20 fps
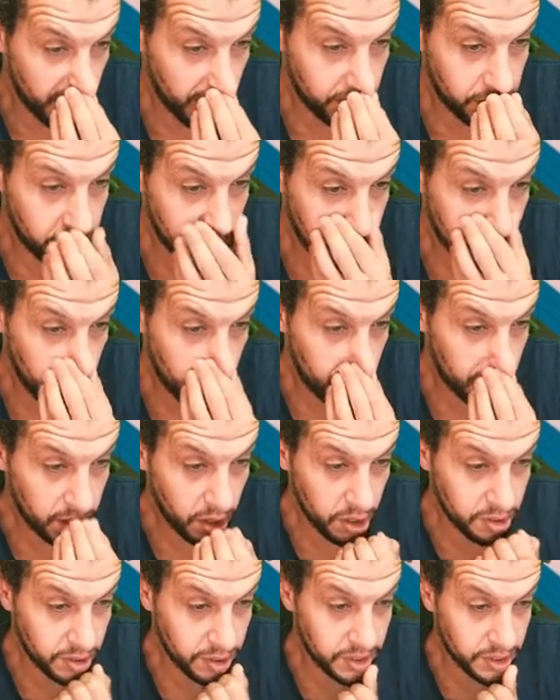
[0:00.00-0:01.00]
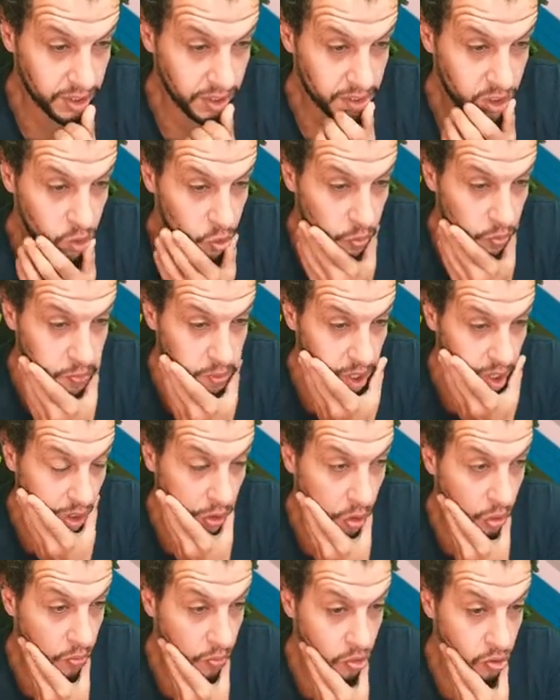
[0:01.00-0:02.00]
I think 1960 would be
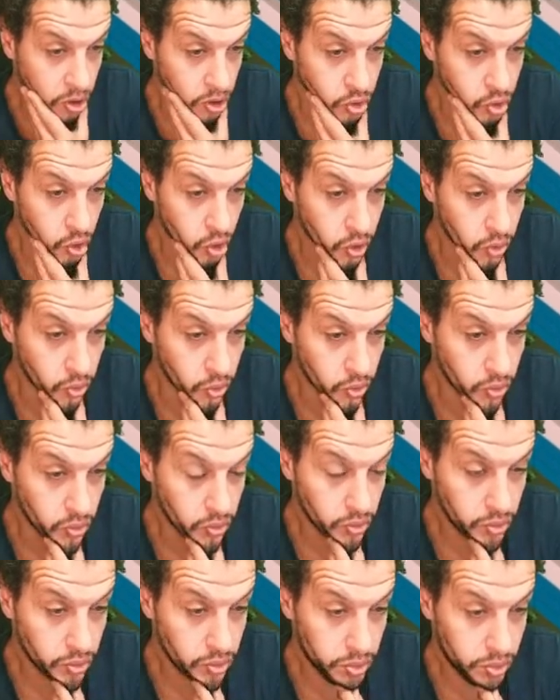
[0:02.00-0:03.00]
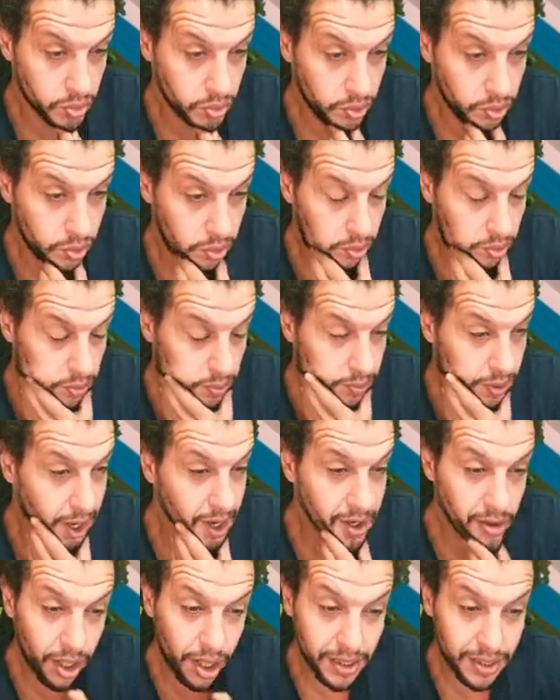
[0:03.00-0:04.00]
a lot more enjoyable.
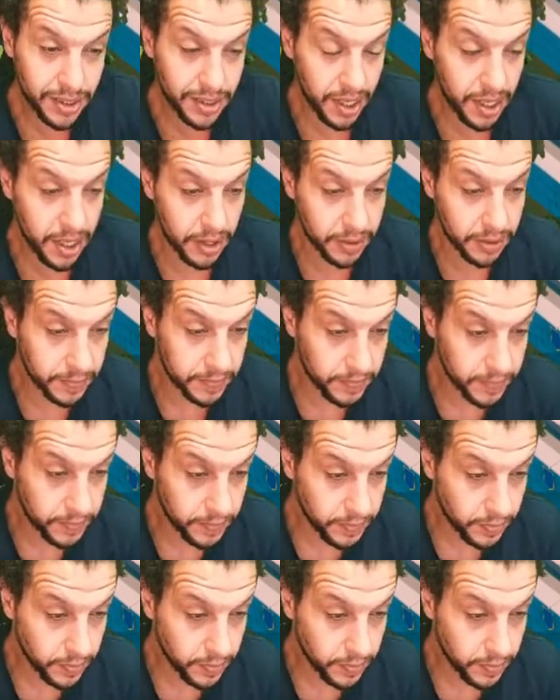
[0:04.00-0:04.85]
I don't understand.